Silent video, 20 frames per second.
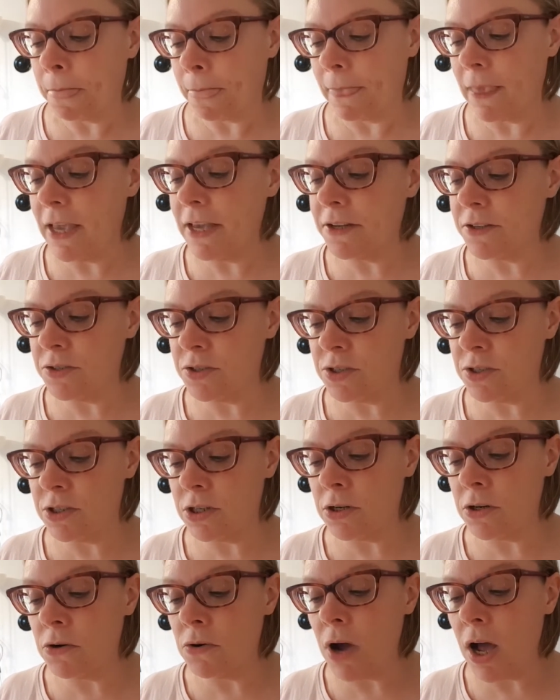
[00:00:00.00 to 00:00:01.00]
And
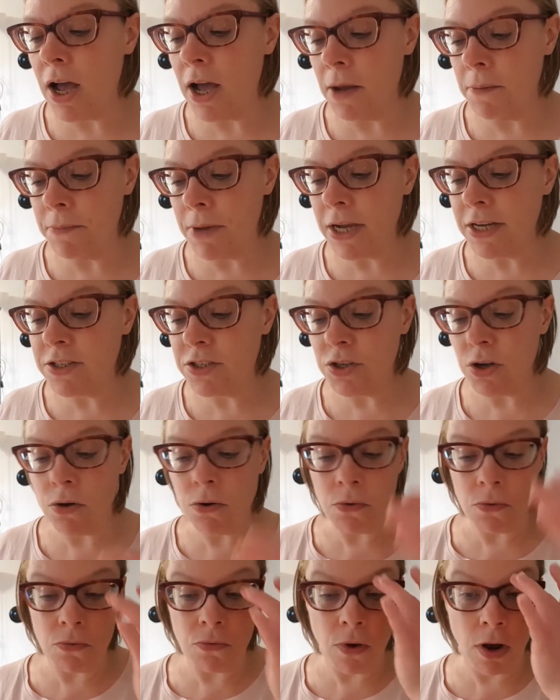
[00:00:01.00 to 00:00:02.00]
so I
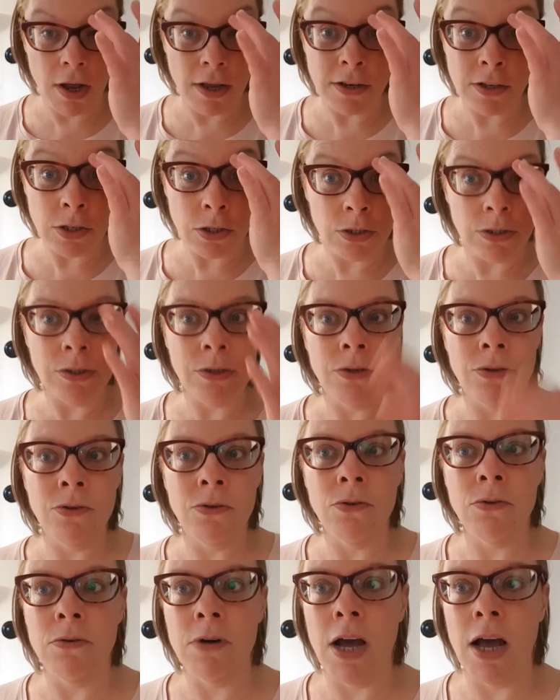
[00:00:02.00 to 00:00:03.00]
don't want
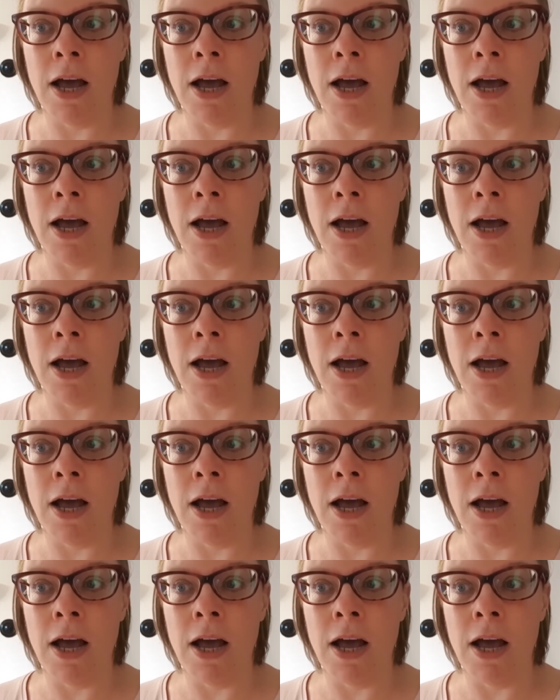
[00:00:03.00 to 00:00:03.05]
to